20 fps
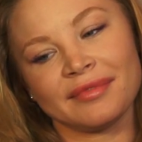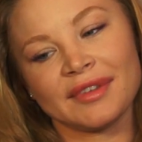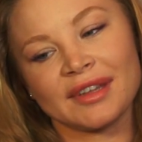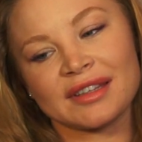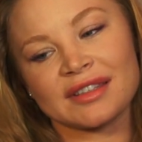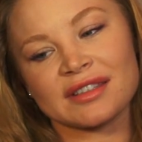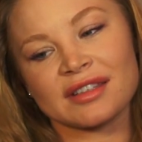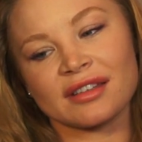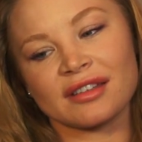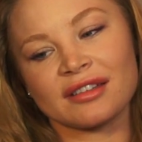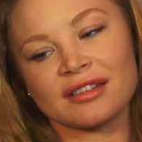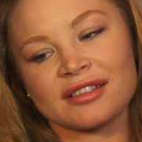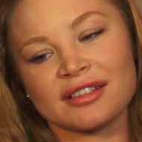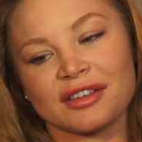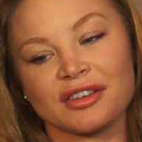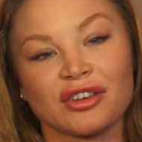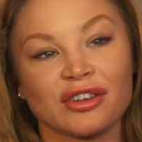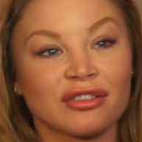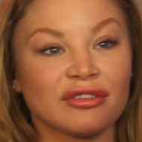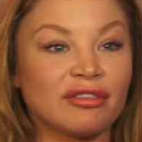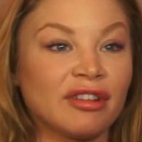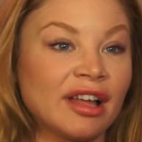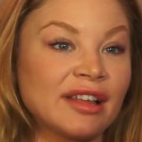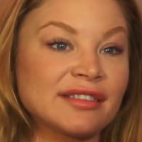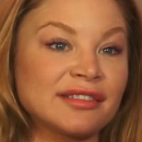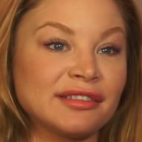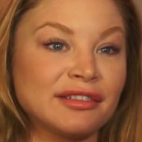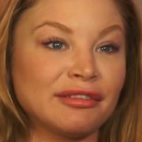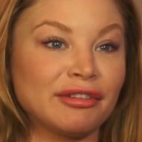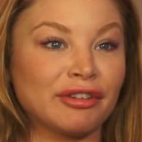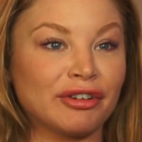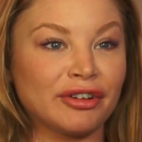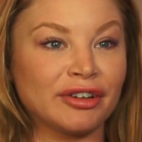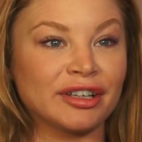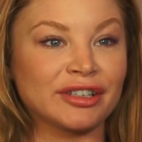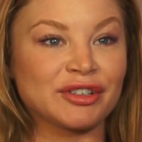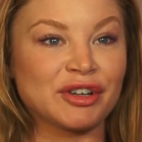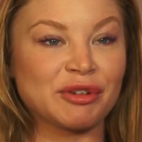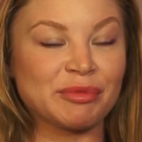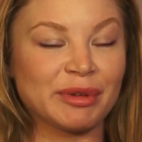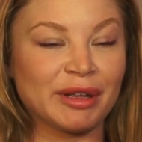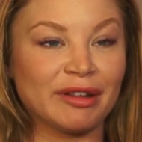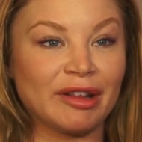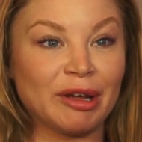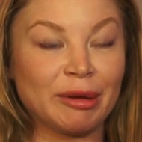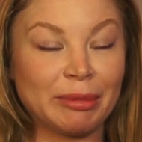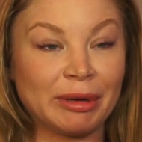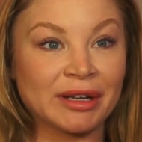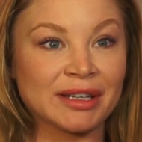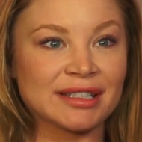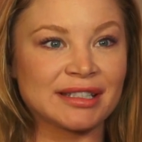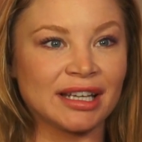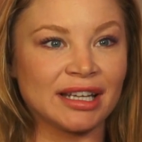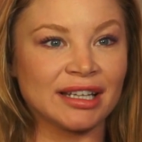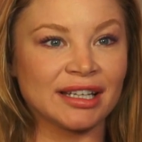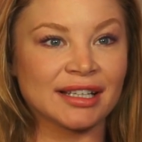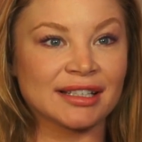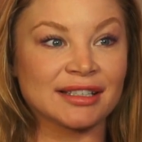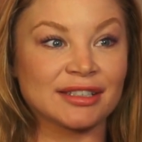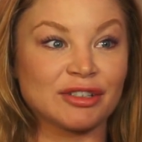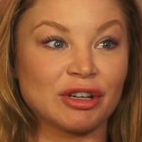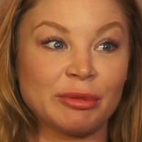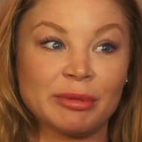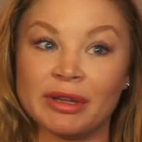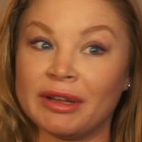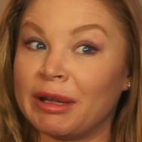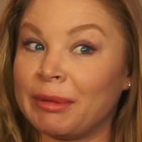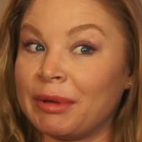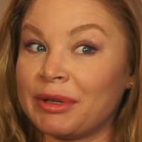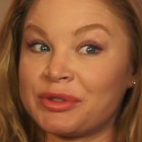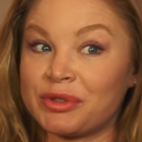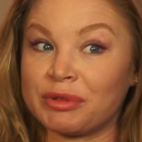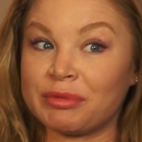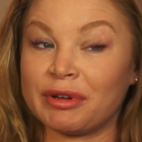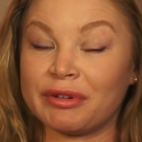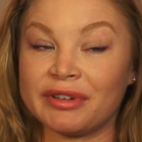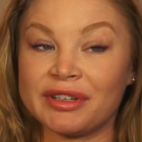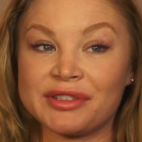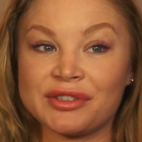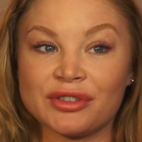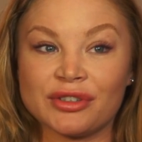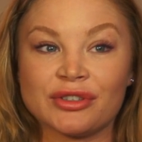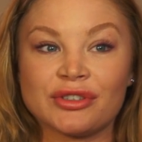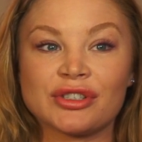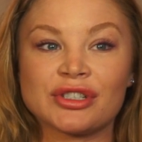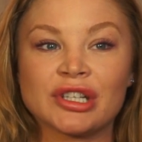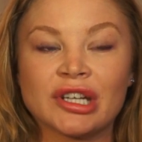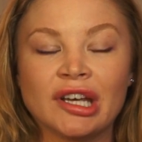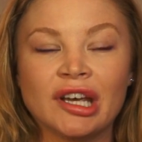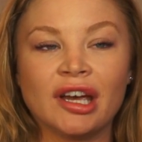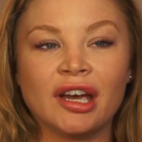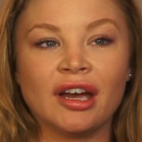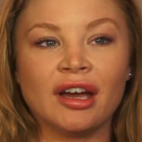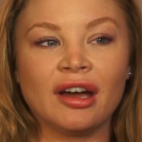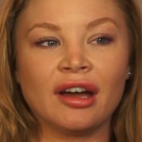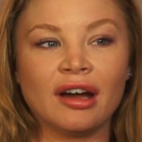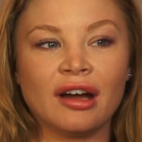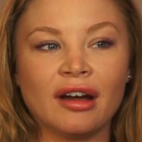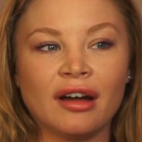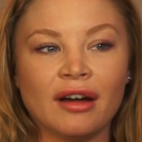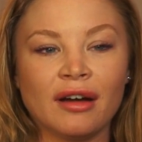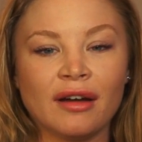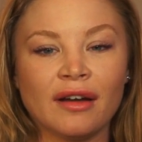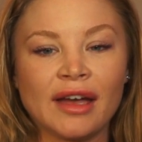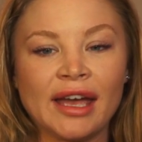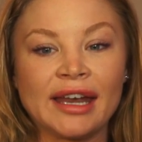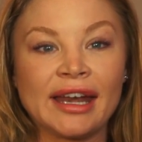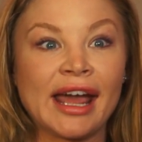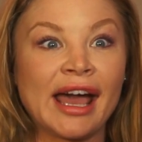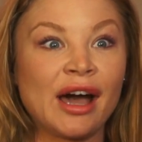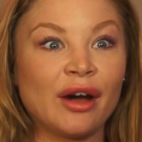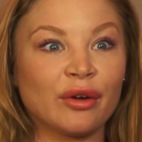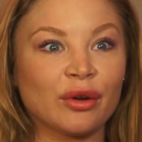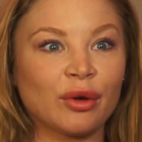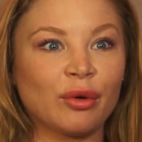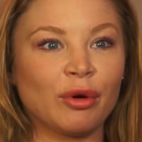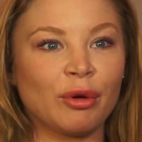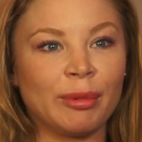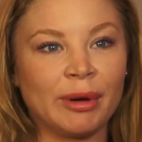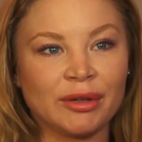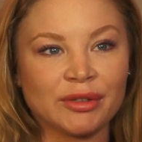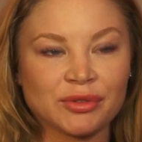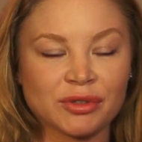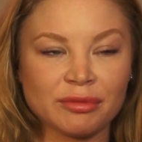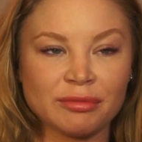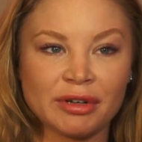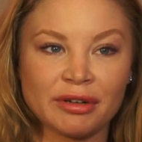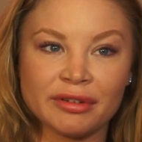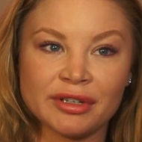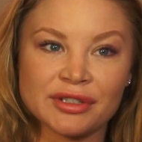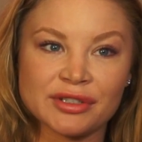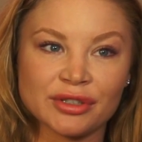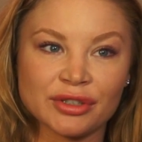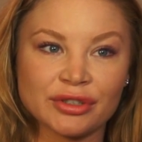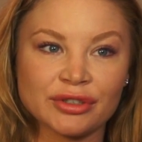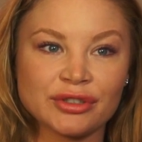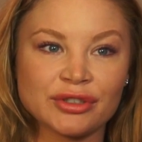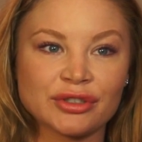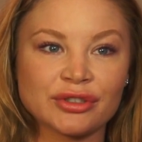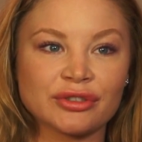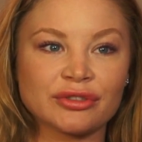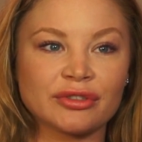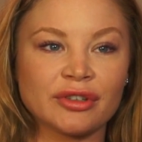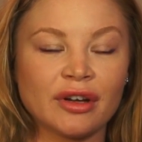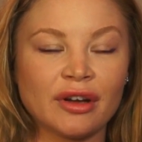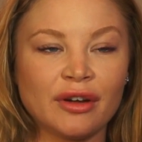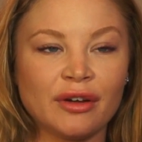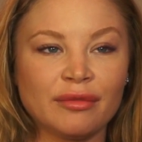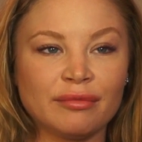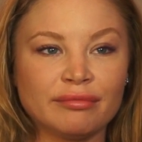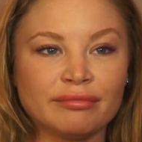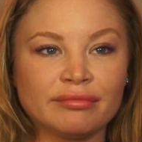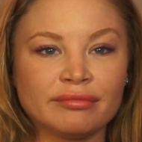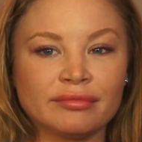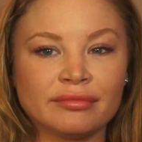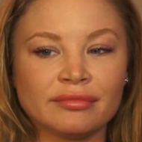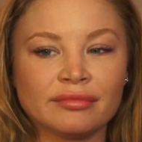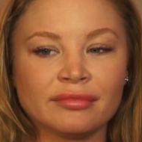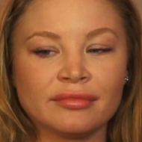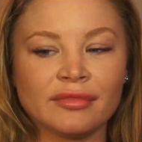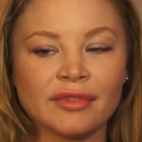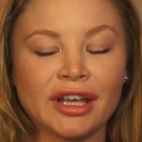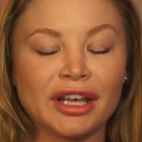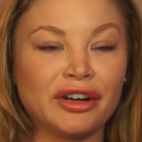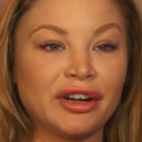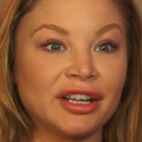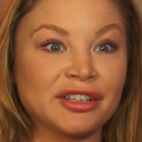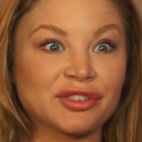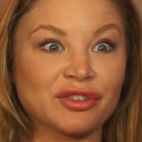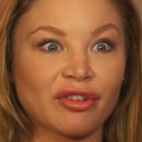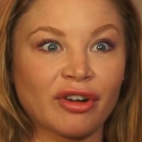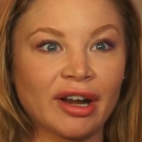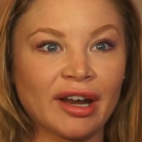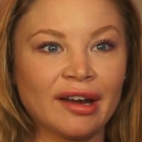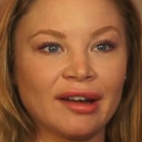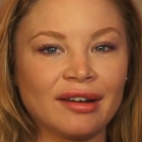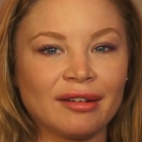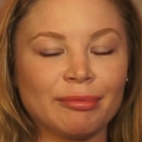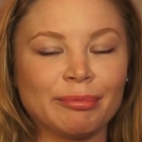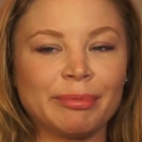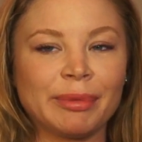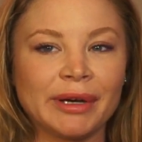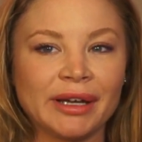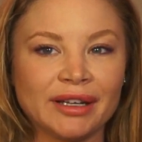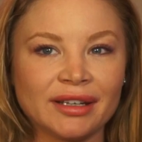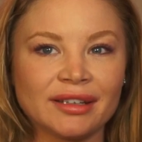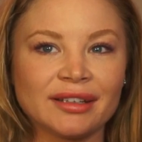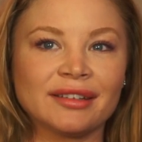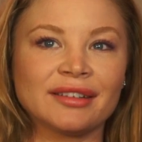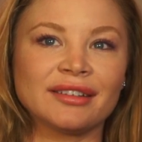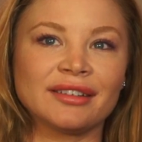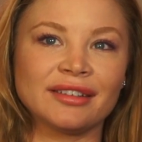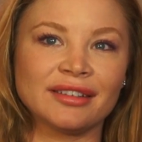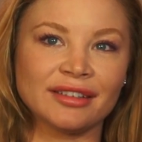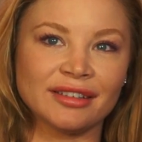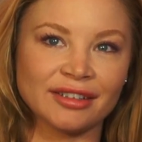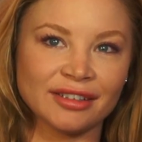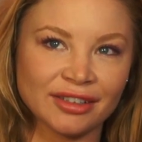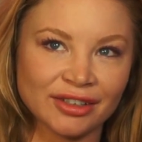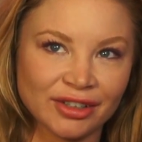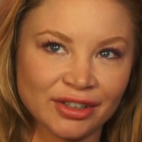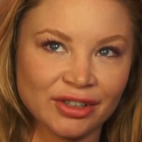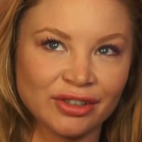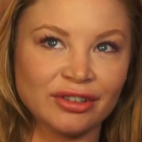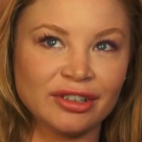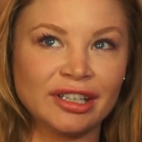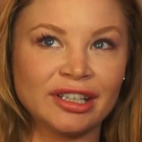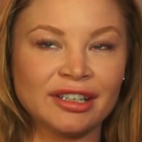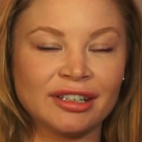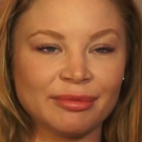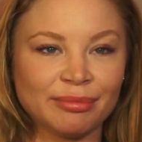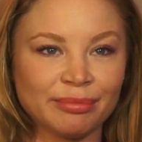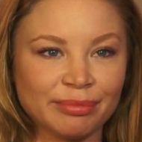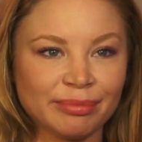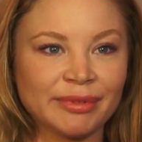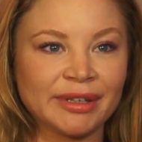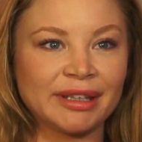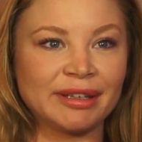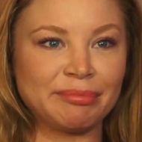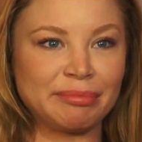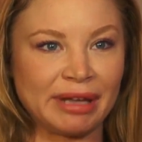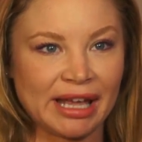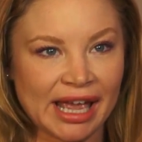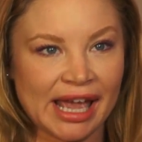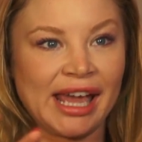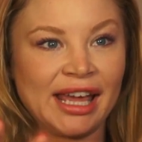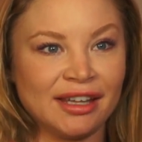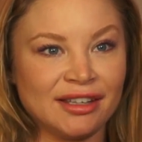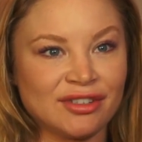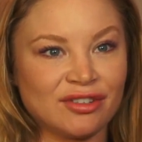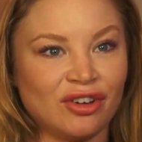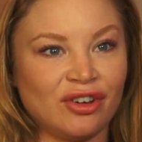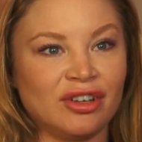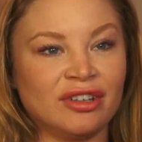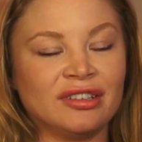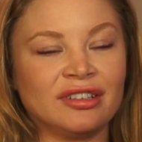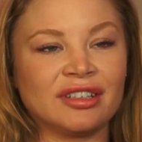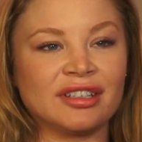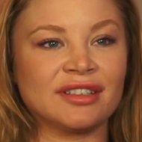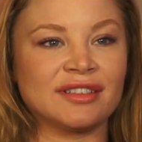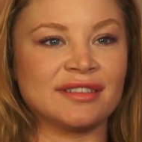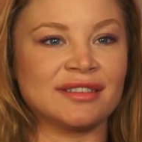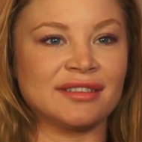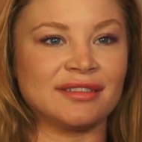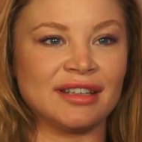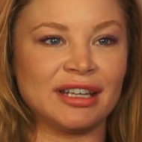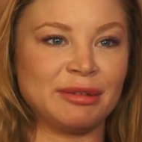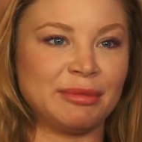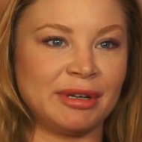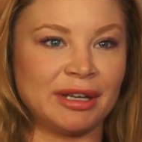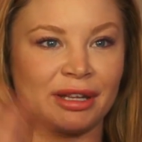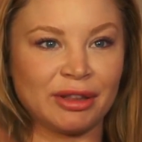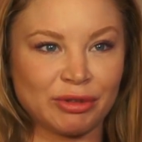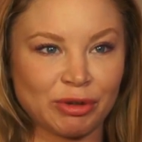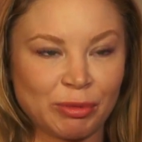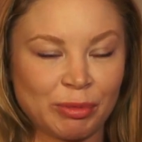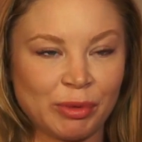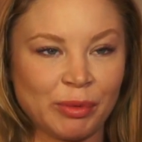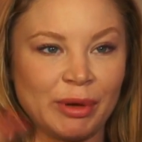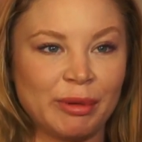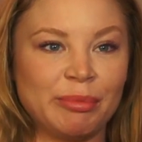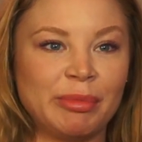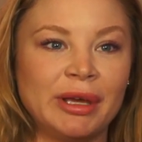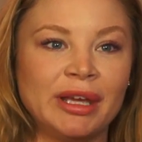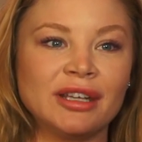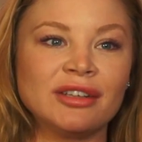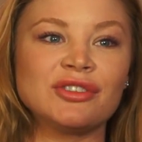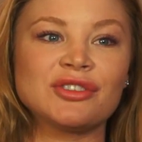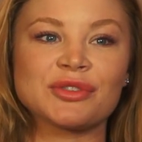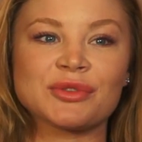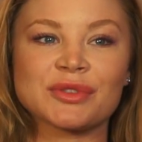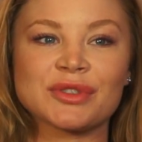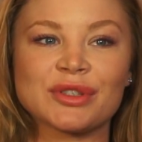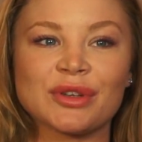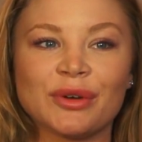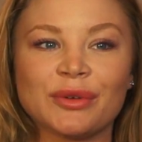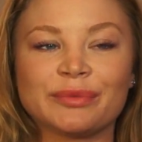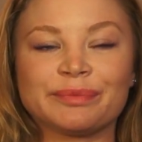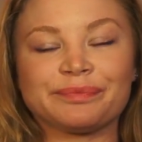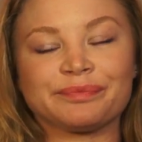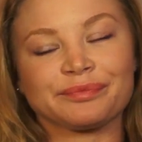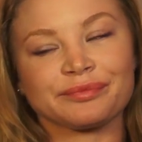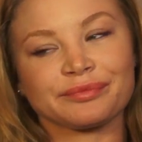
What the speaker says: It's a good lesson to learn. It taught me a lot about aesthetics. It taught me a lot about doing my research and how to go about doing my research. Internet's great, but you need to be hands-on because anybody can throw up a web page. So